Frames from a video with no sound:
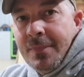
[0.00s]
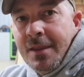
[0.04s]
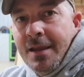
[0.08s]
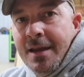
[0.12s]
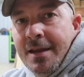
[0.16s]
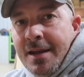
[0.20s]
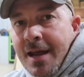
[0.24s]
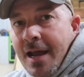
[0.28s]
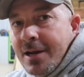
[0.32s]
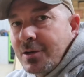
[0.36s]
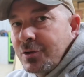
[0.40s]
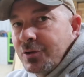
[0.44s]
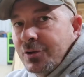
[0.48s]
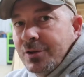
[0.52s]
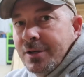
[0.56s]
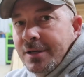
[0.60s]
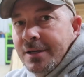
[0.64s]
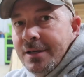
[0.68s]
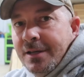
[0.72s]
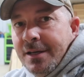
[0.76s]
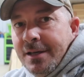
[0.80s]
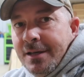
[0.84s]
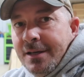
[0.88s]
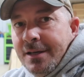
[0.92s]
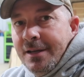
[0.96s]
And actually,
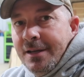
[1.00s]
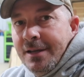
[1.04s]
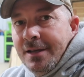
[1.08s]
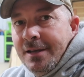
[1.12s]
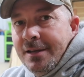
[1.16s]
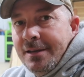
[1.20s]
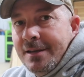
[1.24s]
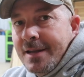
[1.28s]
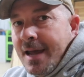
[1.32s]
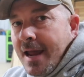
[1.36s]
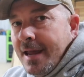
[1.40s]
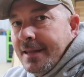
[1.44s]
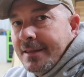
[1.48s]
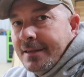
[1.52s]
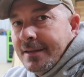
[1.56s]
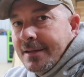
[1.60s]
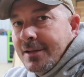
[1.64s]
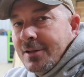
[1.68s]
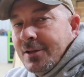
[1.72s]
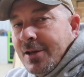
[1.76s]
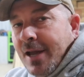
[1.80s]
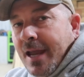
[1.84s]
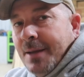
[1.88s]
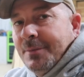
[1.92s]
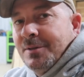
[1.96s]
Nathan
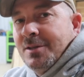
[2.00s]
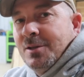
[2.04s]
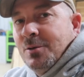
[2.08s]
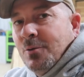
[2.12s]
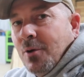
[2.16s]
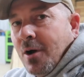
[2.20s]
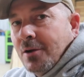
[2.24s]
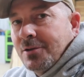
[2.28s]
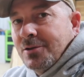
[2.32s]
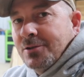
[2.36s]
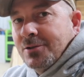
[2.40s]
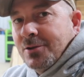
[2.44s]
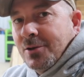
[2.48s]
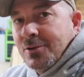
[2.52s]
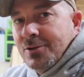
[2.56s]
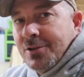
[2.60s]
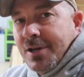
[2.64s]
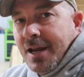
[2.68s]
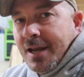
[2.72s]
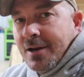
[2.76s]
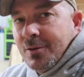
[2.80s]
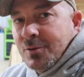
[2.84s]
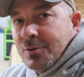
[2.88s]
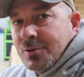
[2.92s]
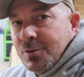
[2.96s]
claims he watches our
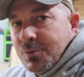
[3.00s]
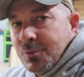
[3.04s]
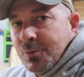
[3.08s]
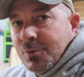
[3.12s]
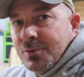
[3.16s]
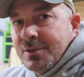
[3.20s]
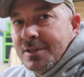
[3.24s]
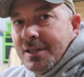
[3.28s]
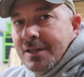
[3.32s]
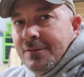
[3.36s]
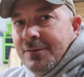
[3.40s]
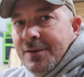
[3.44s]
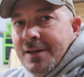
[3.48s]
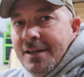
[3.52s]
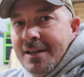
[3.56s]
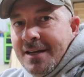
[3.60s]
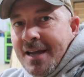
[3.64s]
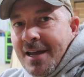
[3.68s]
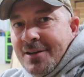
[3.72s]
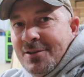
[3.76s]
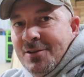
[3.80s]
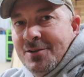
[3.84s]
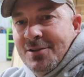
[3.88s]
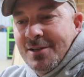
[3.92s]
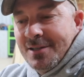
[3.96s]
channel, so we'll see if he
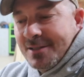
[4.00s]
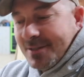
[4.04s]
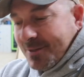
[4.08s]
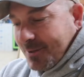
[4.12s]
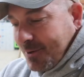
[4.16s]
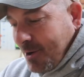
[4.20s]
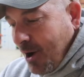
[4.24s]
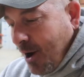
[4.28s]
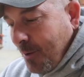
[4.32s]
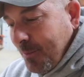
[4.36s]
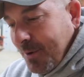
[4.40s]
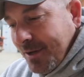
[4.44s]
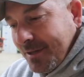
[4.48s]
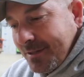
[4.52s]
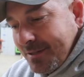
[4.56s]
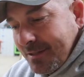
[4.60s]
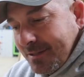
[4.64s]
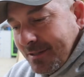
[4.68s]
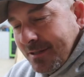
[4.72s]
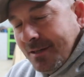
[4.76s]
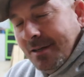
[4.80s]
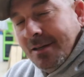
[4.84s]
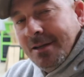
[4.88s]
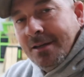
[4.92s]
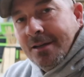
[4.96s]
catches this in the comments,
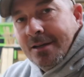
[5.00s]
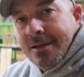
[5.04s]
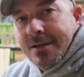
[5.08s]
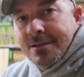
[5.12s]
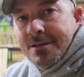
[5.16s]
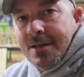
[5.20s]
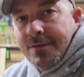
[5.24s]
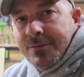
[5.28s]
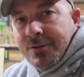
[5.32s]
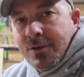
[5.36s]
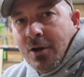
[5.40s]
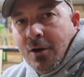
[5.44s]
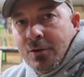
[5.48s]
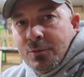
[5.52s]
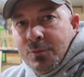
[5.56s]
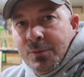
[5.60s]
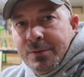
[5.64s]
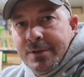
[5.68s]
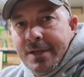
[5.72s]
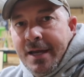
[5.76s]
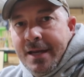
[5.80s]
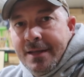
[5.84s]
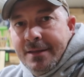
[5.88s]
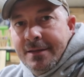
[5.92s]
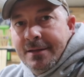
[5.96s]
because I've talked with
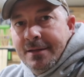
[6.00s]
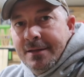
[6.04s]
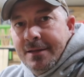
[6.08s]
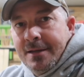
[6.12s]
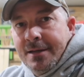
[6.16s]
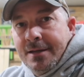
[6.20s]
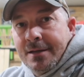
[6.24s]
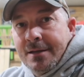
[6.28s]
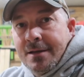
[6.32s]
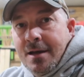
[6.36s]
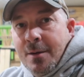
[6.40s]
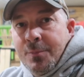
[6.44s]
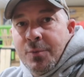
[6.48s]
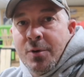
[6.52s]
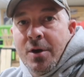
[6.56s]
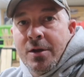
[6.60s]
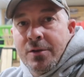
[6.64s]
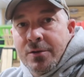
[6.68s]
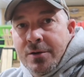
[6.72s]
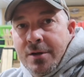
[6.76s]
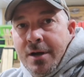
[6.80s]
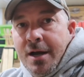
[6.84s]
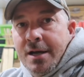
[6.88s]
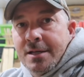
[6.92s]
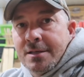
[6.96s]
Nathan and a couple
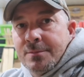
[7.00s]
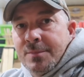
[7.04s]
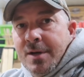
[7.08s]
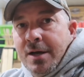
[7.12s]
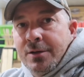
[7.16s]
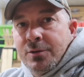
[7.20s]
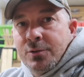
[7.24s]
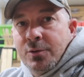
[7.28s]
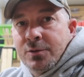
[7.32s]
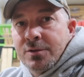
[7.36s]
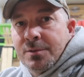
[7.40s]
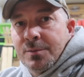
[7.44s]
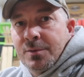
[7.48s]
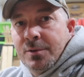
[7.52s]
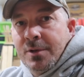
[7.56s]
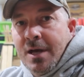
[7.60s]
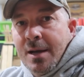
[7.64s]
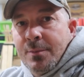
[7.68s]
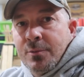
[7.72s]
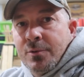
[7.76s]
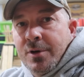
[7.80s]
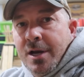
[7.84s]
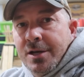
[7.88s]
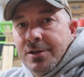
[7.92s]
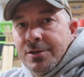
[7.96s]
other guys about doing some
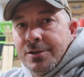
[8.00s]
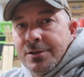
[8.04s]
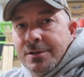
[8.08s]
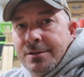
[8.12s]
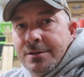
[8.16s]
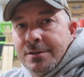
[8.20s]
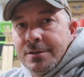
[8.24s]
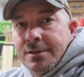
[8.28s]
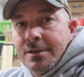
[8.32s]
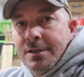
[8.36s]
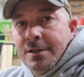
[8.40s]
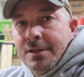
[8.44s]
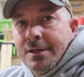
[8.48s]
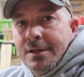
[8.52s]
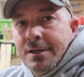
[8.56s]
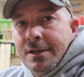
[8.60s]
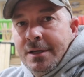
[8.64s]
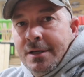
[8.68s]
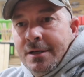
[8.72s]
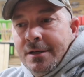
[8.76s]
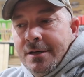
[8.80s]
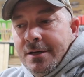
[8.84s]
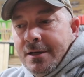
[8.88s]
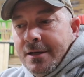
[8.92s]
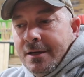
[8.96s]
collaborations
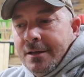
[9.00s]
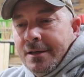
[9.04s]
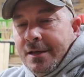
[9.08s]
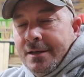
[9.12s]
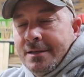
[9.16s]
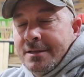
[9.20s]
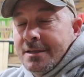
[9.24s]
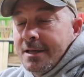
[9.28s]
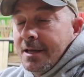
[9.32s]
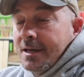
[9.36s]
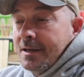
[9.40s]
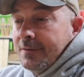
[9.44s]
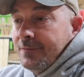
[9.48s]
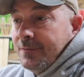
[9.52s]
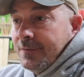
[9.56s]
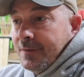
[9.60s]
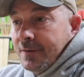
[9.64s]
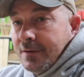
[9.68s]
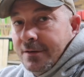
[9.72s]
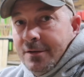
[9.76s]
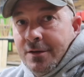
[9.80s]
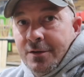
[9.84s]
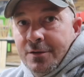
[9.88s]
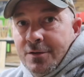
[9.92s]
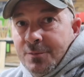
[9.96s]
uh, they say if a,
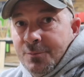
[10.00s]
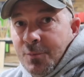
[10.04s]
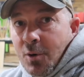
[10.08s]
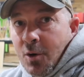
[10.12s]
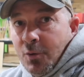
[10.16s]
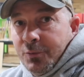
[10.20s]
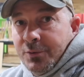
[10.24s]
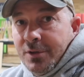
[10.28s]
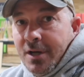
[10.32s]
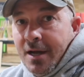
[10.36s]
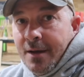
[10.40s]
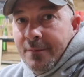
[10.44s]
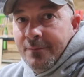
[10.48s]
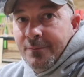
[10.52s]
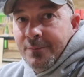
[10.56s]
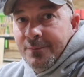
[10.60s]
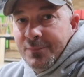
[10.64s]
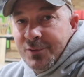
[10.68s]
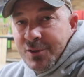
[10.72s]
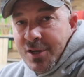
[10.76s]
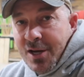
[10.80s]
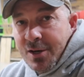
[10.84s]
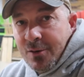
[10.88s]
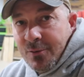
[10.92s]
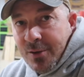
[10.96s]
a small-time
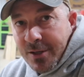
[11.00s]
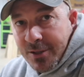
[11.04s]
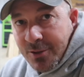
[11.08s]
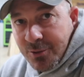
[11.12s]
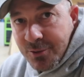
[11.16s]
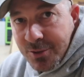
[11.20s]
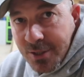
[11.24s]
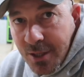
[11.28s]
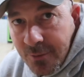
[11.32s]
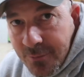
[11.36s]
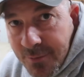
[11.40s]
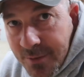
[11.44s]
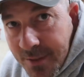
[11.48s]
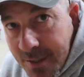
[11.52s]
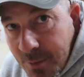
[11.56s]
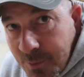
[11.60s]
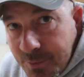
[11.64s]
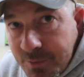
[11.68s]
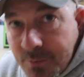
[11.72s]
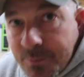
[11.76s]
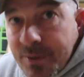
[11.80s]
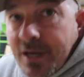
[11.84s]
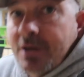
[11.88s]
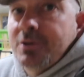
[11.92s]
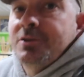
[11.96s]
channel like yourself can get
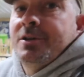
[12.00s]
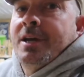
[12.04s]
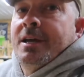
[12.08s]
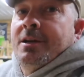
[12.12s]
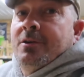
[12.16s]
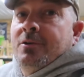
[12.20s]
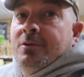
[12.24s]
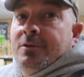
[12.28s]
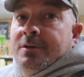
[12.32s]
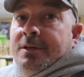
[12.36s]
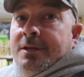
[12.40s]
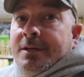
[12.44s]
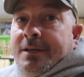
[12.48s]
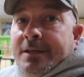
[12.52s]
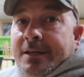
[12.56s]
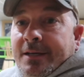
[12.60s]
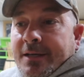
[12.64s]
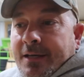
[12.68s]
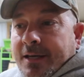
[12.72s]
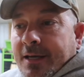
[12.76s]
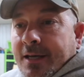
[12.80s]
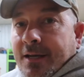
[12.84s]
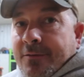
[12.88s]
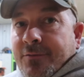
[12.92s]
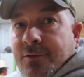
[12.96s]
with a bigger channel,
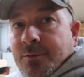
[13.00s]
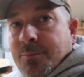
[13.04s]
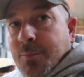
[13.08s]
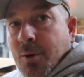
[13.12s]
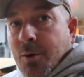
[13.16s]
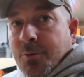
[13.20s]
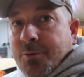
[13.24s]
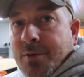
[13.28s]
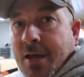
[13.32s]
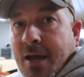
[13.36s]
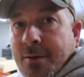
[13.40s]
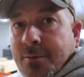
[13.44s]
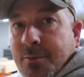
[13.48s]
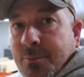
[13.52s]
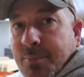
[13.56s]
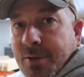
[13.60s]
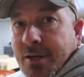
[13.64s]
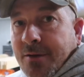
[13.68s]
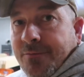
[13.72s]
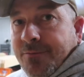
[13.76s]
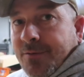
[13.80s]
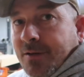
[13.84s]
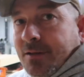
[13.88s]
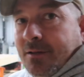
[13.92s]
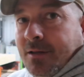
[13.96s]
and if you both have a
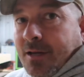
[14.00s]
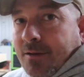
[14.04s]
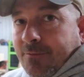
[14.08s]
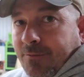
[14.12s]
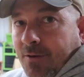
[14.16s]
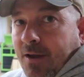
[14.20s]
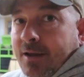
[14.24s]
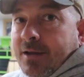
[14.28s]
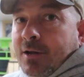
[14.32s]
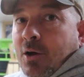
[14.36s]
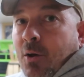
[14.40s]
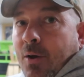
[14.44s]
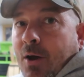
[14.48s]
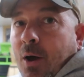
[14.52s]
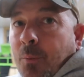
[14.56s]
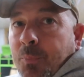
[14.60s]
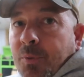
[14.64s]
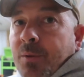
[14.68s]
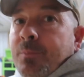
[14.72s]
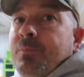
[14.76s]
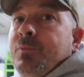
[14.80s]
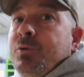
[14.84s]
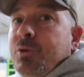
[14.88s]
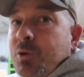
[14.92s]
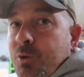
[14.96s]
benefit, like if I can go help
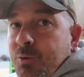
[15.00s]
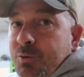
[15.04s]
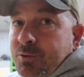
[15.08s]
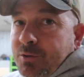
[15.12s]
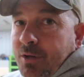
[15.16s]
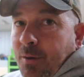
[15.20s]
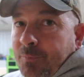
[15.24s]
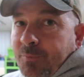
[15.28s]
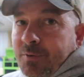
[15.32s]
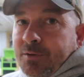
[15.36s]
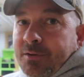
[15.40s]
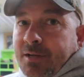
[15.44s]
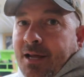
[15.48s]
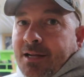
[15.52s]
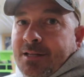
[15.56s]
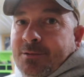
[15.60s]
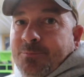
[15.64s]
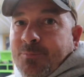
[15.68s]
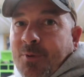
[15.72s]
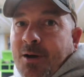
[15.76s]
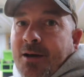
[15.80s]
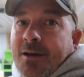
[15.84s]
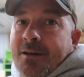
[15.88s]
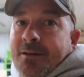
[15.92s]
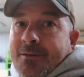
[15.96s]
them do something, that's
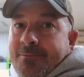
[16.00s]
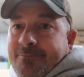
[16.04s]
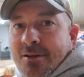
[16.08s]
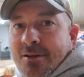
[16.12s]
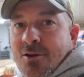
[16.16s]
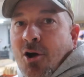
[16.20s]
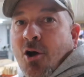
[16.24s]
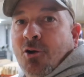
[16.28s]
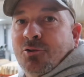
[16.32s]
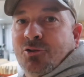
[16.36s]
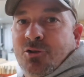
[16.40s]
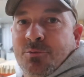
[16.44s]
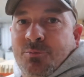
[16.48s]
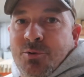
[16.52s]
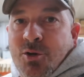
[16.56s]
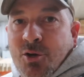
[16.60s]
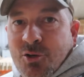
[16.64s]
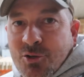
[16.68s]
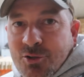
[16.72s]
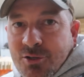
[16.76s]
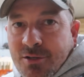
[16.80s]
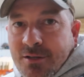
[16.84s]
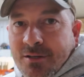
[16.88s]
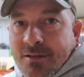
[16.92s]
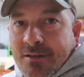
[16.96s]
my
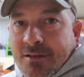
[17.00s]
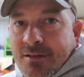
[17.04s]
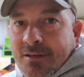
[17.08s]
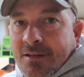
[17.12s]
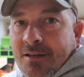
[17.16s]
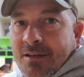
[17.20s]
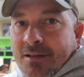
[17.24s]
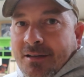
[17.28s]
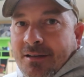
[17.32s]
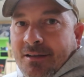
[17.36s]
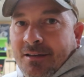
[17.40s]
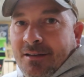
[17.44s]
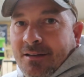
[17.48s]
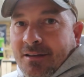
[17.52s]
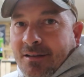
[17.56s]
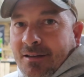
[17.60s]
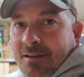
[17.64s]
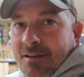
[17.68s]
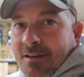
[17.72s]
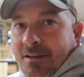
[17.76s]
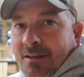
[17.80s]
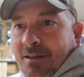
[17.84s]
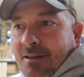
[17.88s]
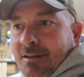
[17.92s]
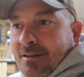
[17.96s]
contribution
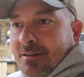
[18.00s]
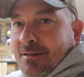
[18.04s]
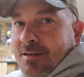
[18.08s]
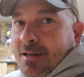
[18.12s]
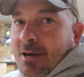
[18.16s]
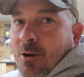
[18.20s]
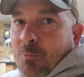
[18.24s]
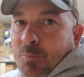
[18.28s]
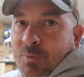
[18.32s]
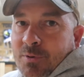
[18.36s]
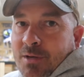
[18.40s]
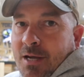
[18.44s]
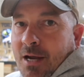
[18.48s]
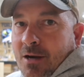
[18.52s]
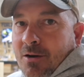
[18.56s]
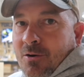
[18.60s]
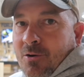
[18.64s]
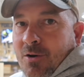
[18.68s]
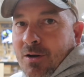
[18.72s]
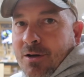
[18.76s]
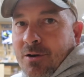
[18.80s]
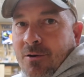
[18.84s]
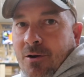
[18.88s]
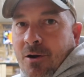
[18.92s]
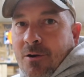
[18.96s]
to help Cairn
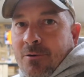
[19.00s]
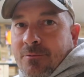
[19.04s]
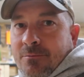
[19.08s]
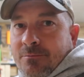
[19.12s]
Creek grow.